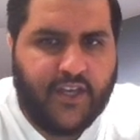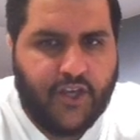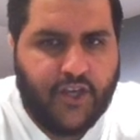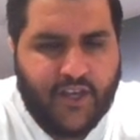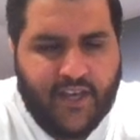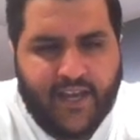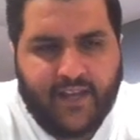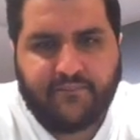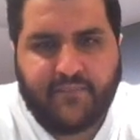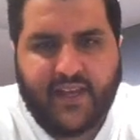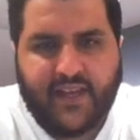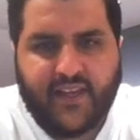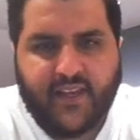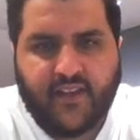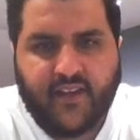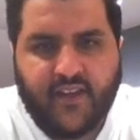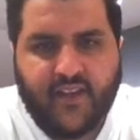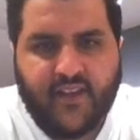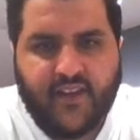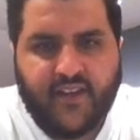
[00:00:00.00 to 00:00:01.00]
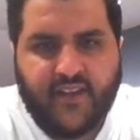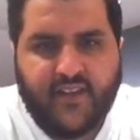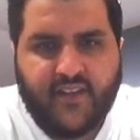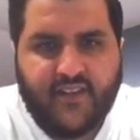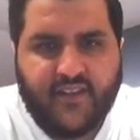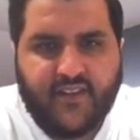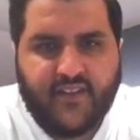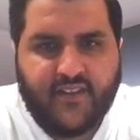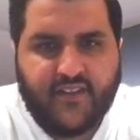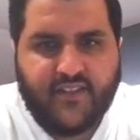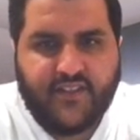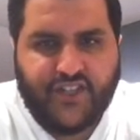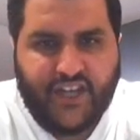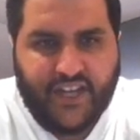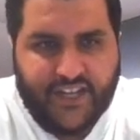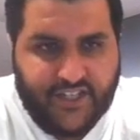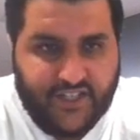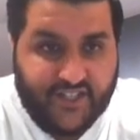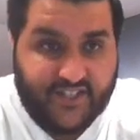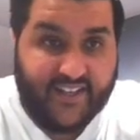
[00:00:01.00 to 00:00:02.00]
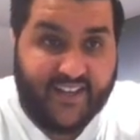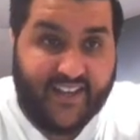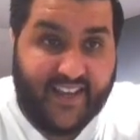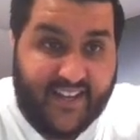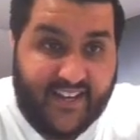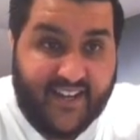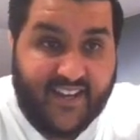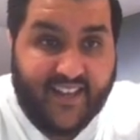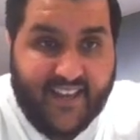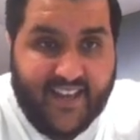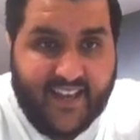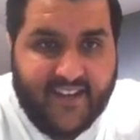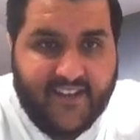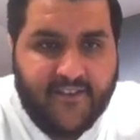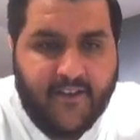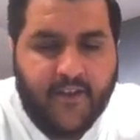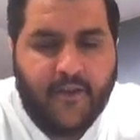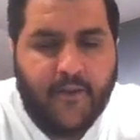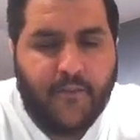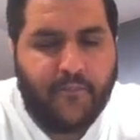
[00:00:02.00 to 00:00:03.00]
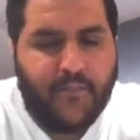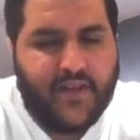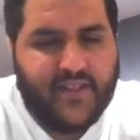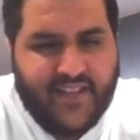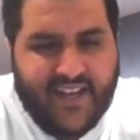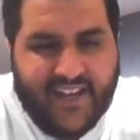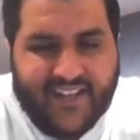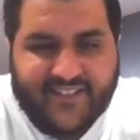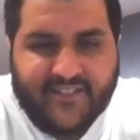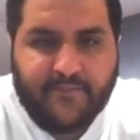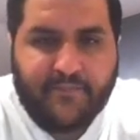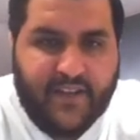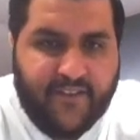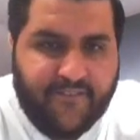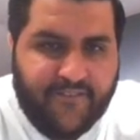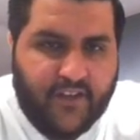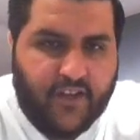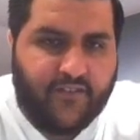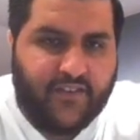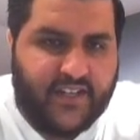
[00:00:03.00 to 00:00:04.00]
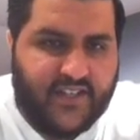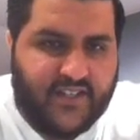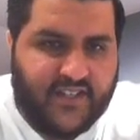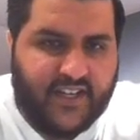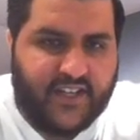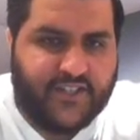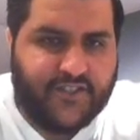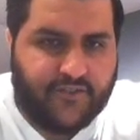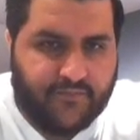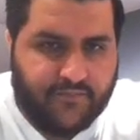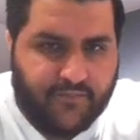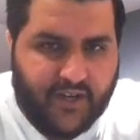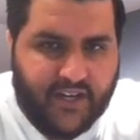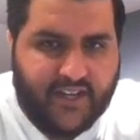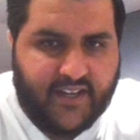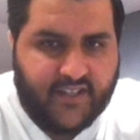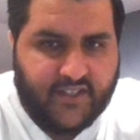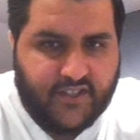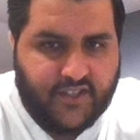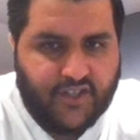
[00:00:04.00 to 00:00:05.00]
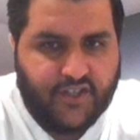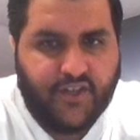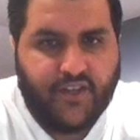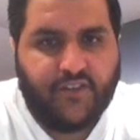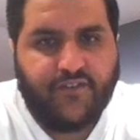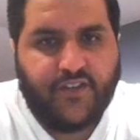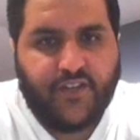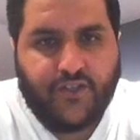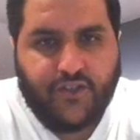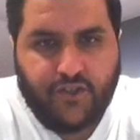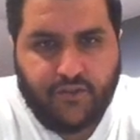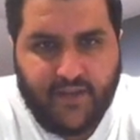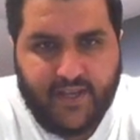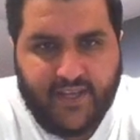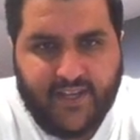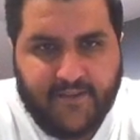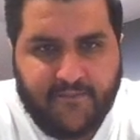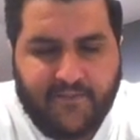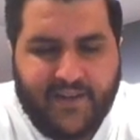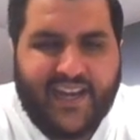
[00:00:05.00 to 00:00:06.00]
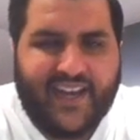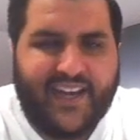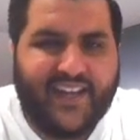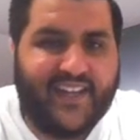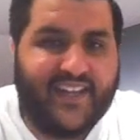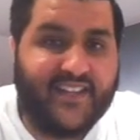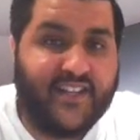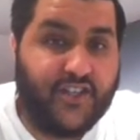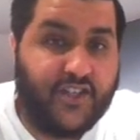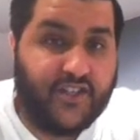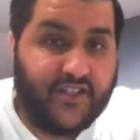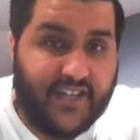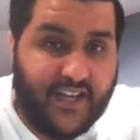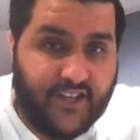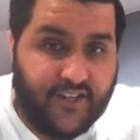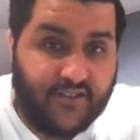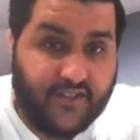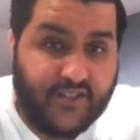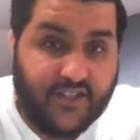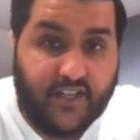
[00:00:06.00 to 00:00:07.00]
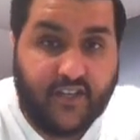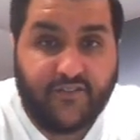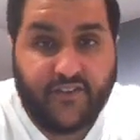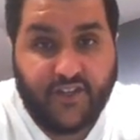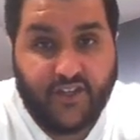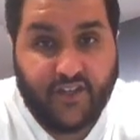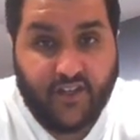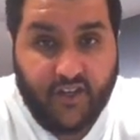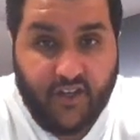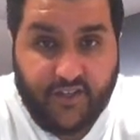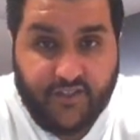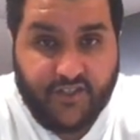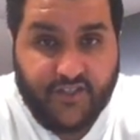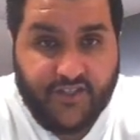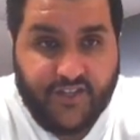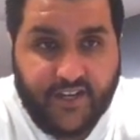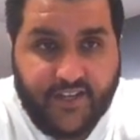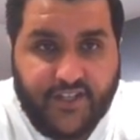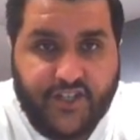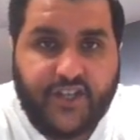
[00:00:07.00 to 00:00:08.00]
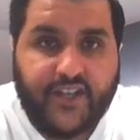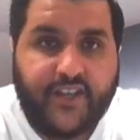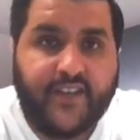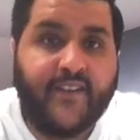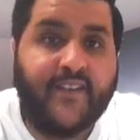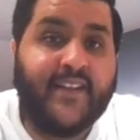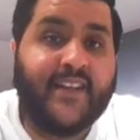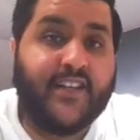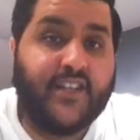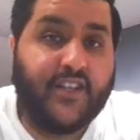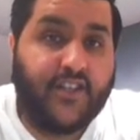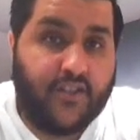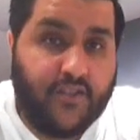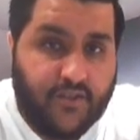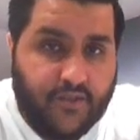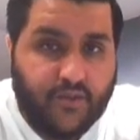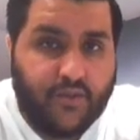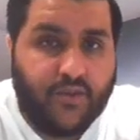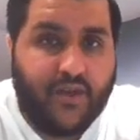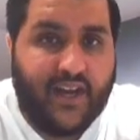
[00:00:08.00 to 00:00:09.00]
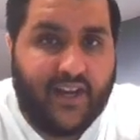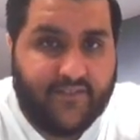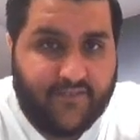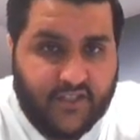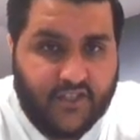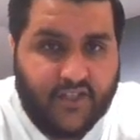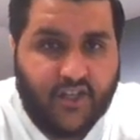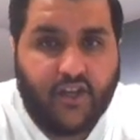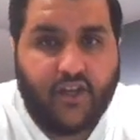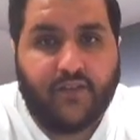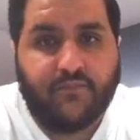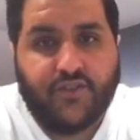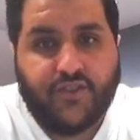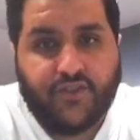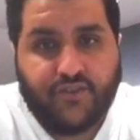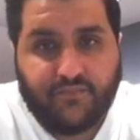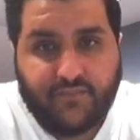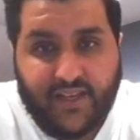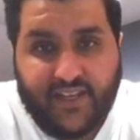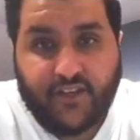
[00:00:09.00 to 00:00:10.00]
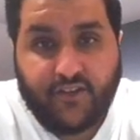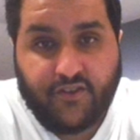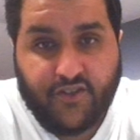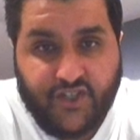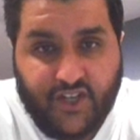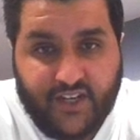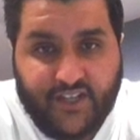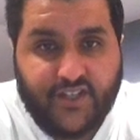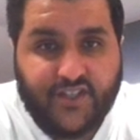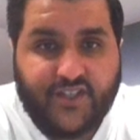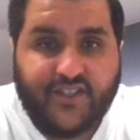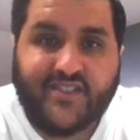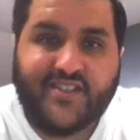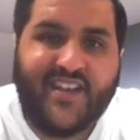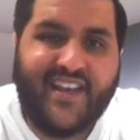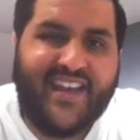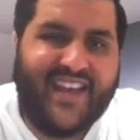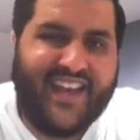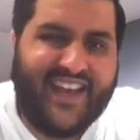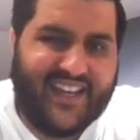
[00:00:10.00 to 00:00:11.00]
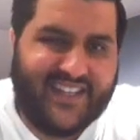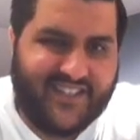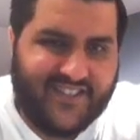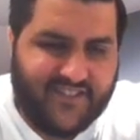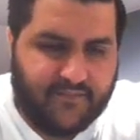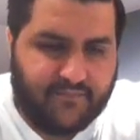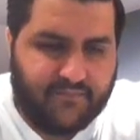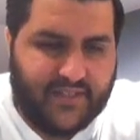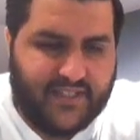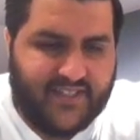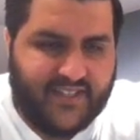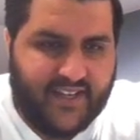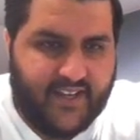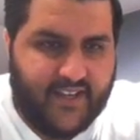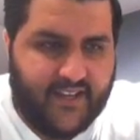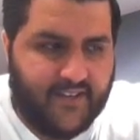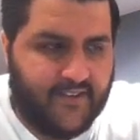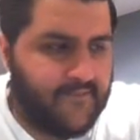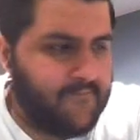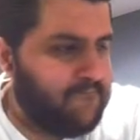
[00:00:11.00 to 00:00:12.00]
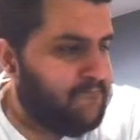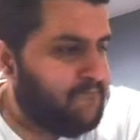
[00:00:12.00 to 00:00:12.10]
You can make changes again and again, but that's the benefit of an international break, is if you do make a plan and then you doubt yourself and you'd like to change it, you do have the time to make your changes and submit it in.